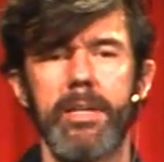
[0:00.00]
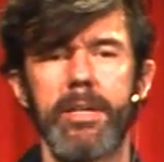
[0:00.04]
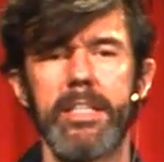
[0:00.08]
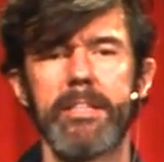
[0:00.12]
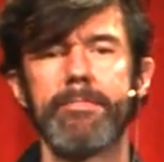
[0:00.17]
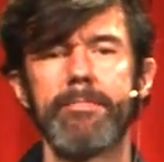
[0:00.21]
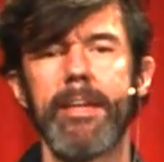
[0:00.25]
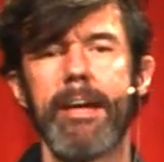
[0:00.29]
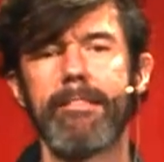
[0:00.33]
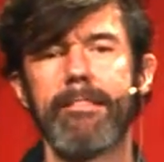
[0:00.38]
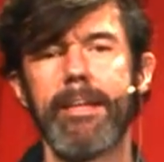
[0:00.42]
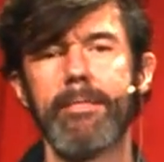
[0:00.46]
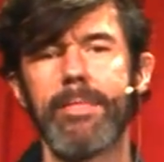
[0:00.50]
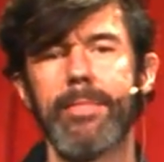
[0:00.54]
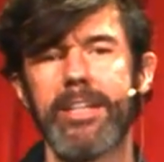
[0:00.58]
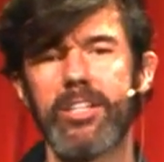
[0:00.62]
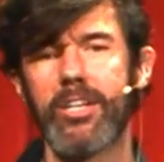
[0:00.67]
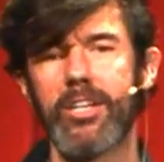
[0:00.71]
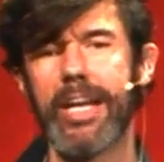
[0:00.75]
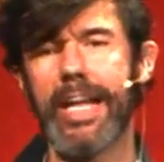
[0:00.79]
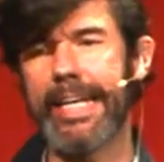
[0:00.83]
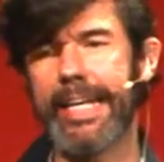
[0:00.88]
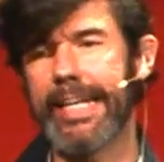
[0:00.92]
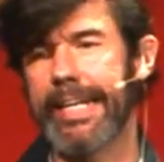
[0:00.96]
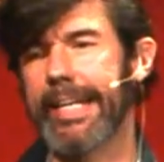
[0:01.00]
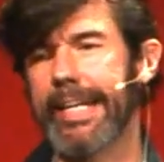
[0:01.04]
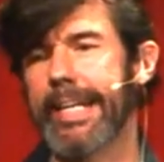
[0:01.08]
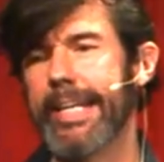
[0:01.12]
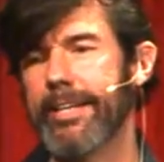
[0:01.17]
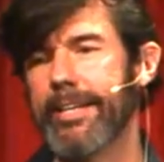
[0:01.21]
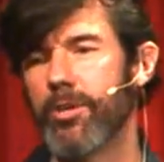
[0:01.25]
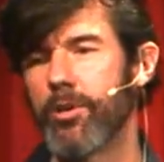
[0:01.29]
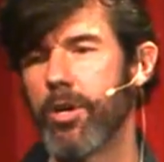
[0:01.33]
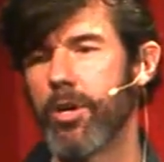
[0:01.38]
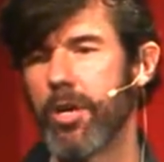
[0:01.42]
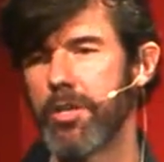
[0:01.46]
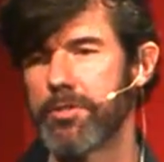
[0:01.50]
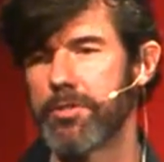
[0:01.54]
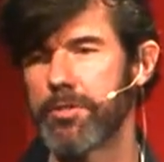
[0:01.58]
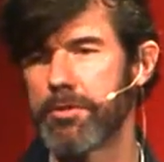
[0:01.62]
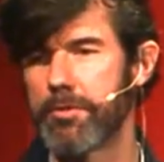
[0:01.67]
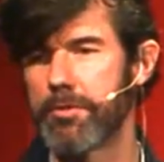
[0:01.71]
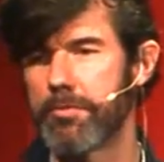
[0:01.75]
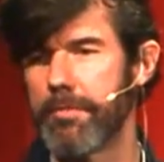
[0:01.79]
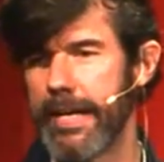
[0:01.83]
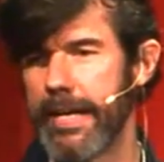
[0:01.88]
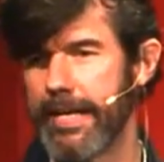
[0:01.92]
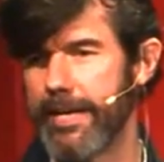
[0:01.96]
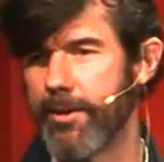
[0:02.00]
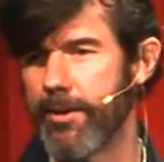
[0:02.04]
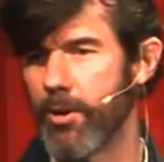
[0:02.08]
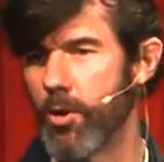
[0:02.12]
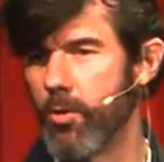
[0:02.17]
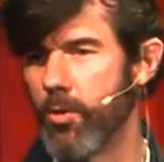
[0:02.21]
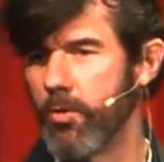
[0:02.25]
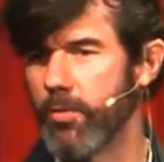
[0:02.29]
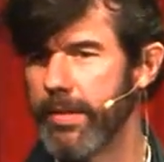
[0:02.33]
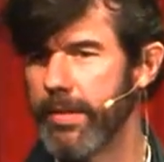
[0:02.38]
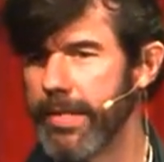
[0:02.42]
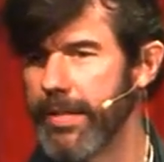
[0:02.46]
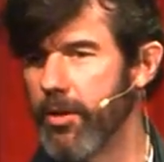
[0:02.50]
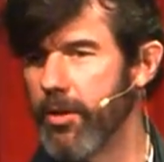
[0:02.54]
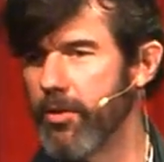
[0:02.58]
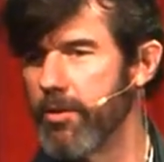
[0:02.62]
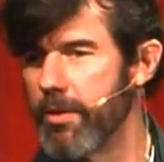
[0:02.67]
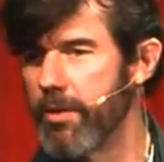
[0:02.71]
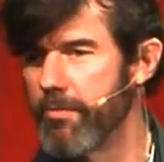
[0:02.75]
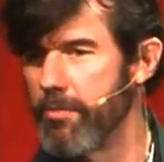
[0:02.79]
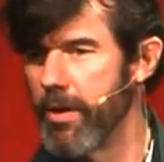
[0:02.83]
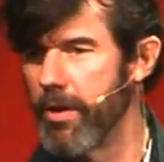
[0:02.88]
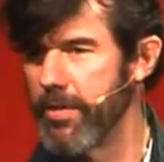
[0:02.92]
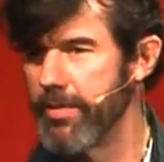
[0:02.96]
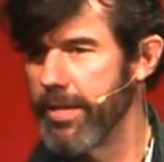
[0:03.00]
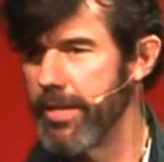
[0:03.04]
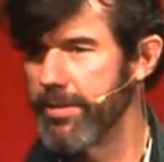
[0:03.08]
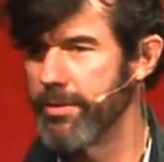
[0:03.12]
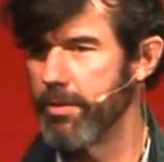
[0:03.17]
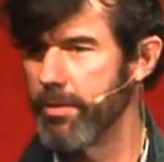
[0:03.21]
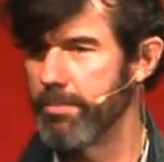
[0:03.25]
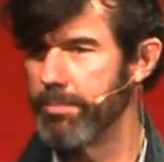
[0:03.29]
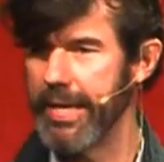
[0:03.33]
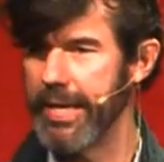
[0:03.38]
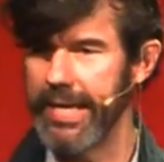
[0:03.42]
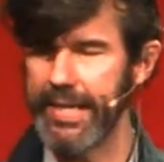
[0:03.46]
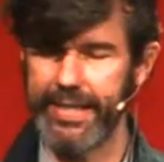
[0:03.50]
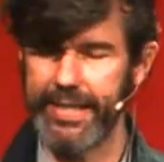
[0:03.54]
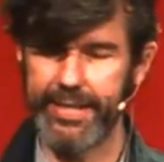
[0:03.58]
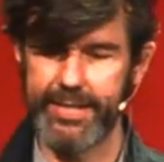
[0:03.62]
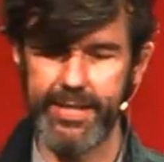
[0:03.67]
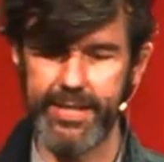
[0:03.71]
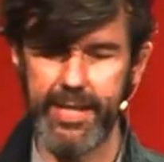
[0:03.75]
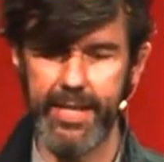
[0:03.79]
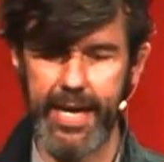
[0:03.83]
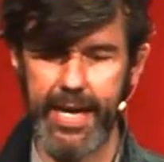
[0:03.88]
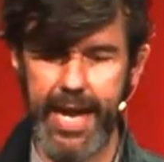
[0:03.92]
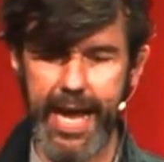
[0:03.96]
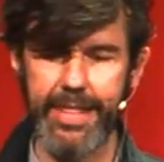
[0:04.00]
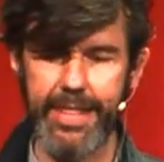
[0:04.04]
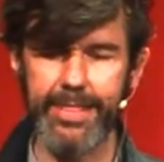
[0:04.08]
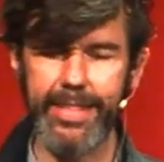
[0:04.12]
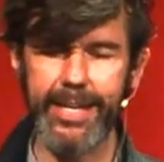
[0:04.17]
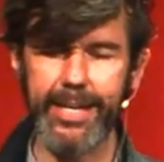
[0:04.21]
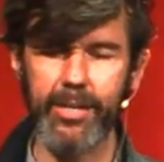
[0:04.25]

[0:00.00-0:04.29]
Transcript: but very much likely you concentrated only on the one that you picked and